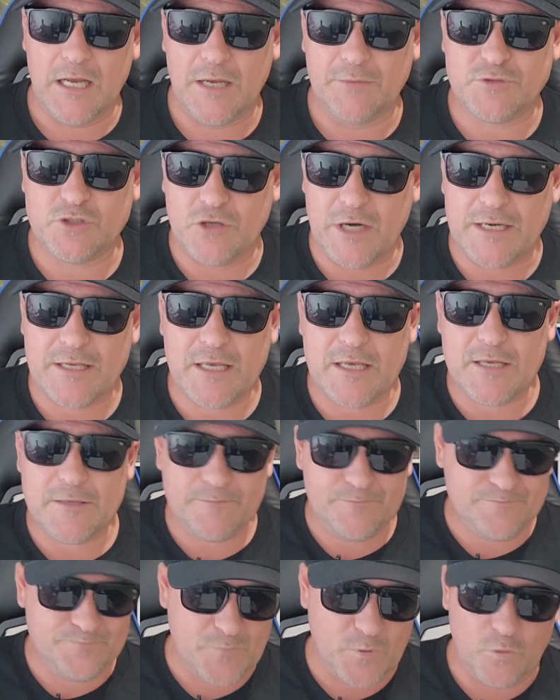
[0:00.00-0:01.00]
tracking
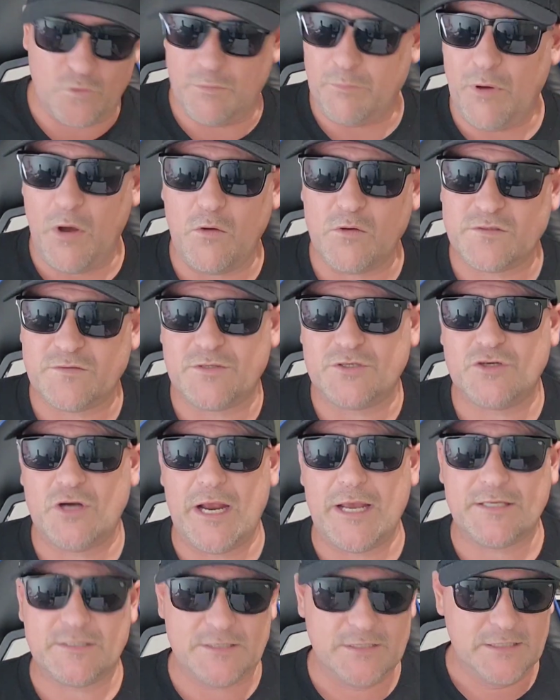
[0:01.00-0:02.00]
or the poles of the
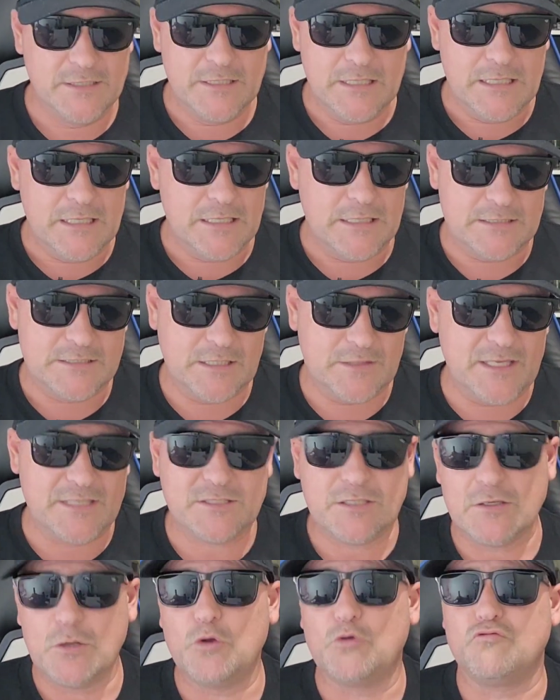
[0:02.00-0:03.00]
tracks. So that's
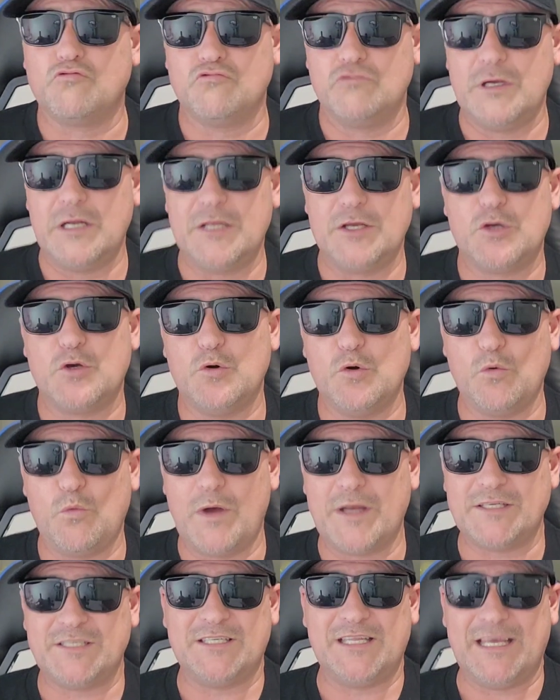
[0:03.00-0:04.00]
going to look really cool
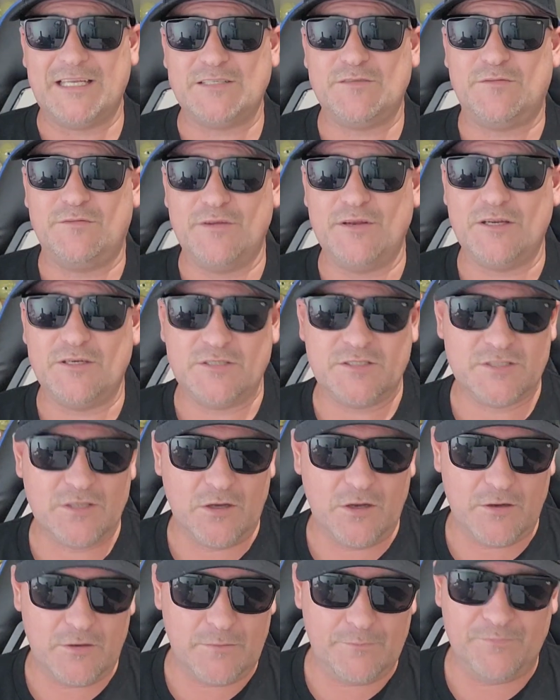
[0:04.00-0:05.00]
once that's finished.
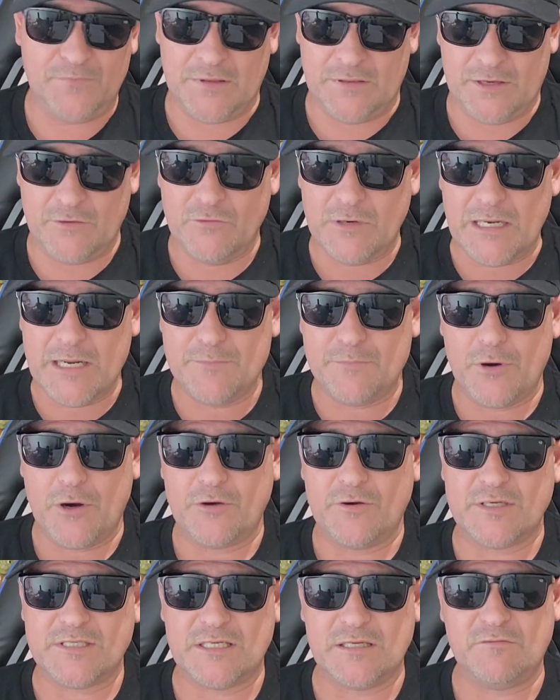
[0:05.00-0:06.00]
So they're really
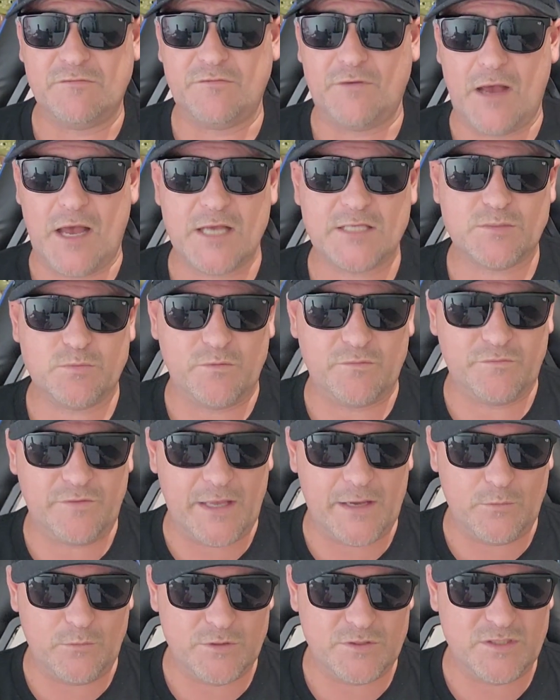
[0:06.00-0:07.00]
progressing fast with
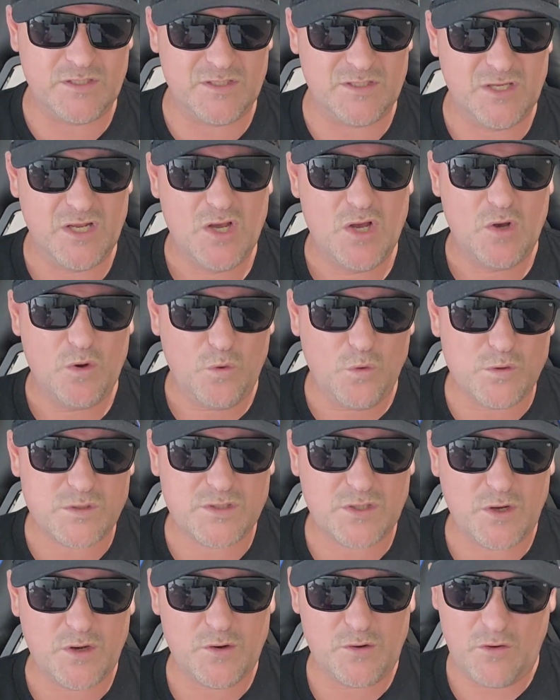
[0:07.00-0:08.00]
that, which is
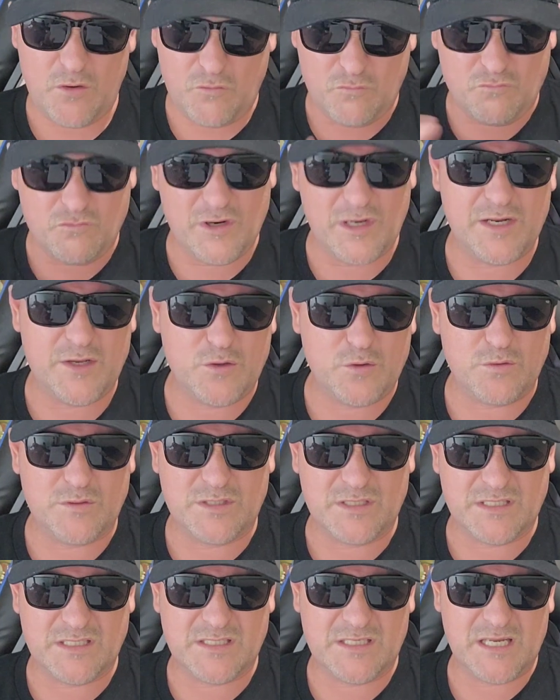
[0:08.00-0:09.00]
also really good
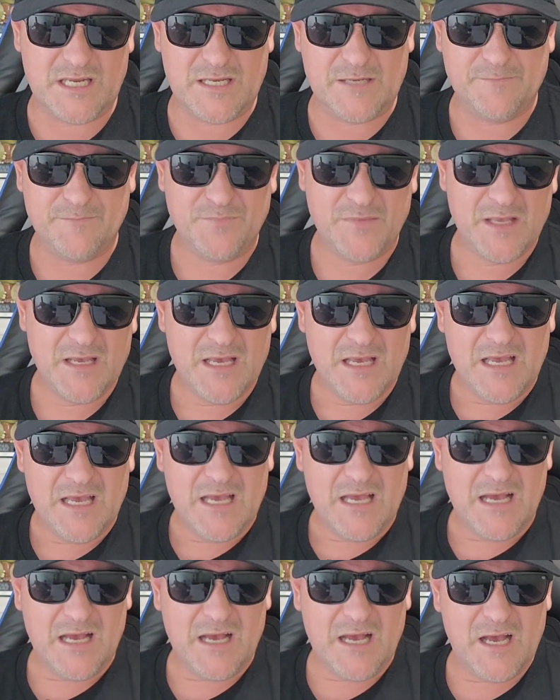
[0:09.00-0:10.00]
to see.
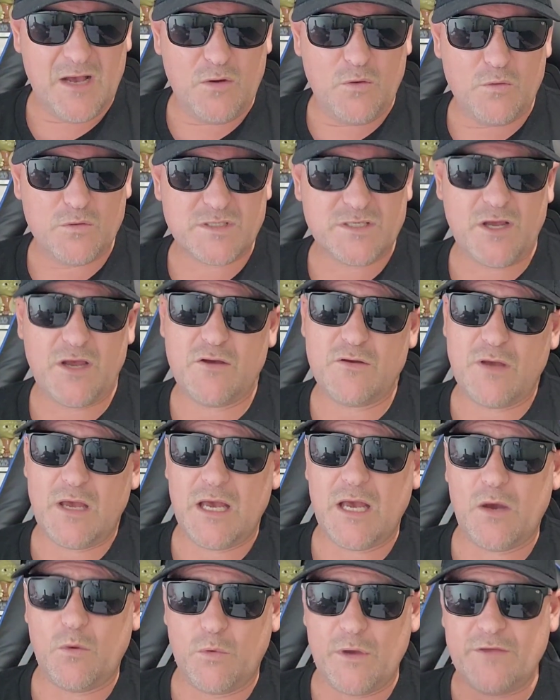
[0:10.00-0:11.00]

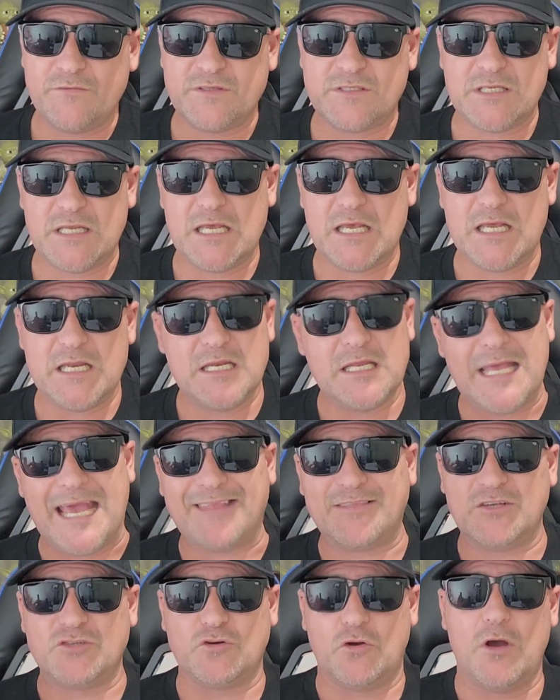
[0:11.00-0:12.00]
We've seen
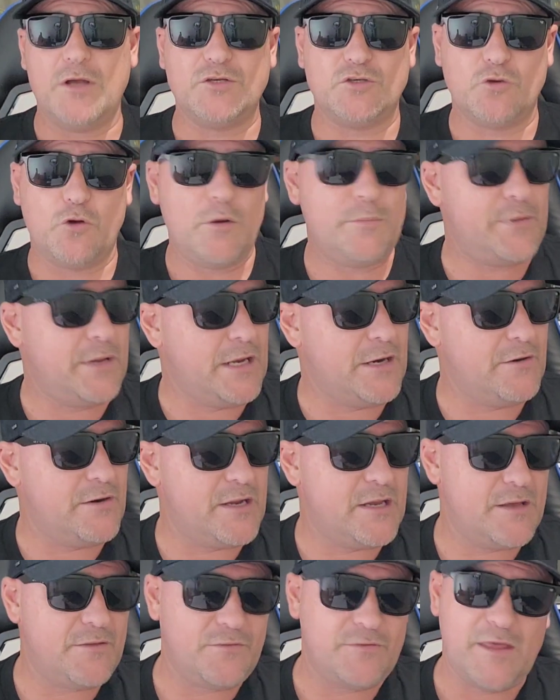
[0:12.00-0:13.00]
at the Giant Drop
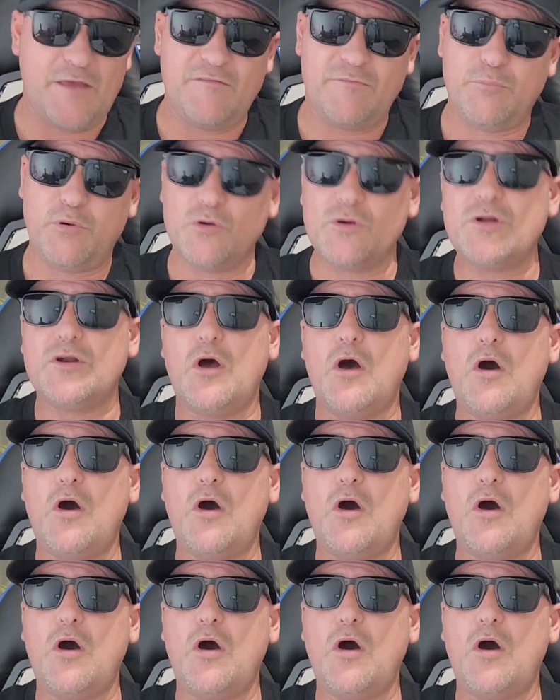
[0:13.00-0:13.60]
area, they've put in a